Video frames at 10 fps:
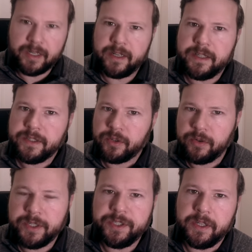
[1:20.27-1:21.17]
but he's a
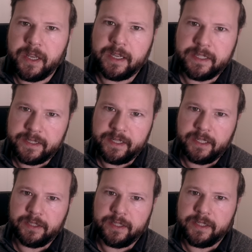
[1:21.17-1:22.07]
Christian
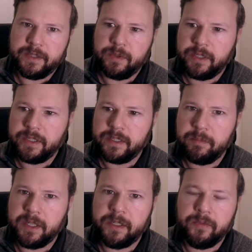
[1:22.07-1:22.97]
existentialist, which is a
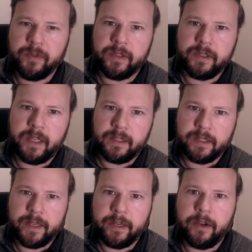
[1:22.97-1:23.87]
bit different than the
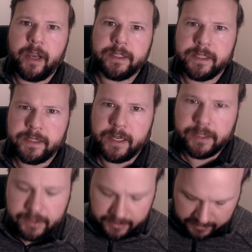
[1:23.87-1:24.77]
later
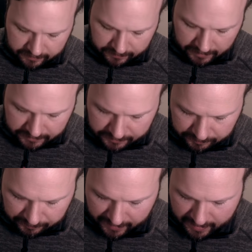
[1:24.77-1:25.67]
existentialists that followed.
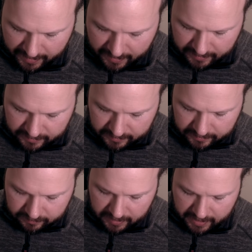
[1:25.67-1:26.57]

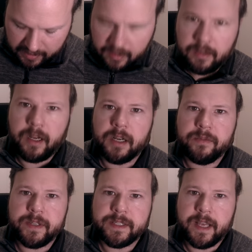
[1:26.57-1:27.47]
Um, a lot of
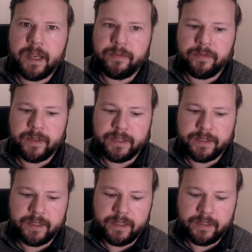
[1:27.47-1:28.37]
his life
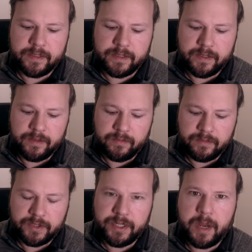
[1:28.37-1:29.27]
is is uh,
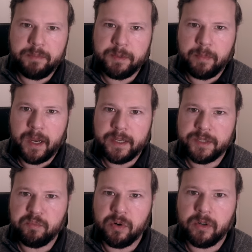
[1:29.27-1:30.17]
shaped by his
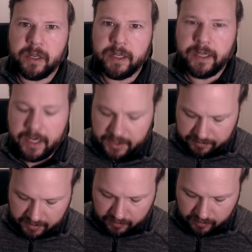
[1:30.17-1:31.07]
broken
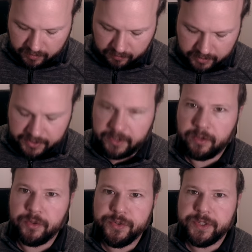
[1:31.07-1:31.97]
engagement with Regina
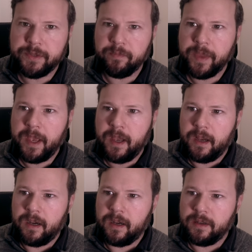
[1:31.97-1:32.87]
Olsen.
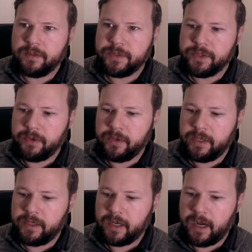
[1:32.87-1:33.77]
Uh, so
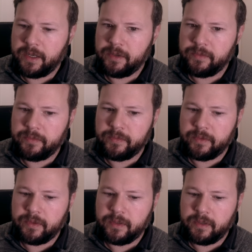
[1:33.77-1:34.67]
he kind of
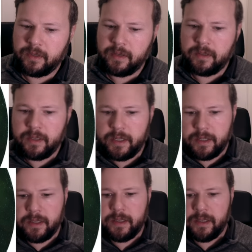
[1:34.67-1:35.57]

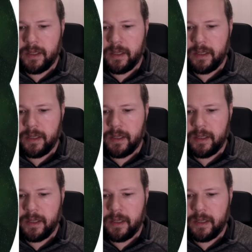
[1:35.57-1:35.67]
he he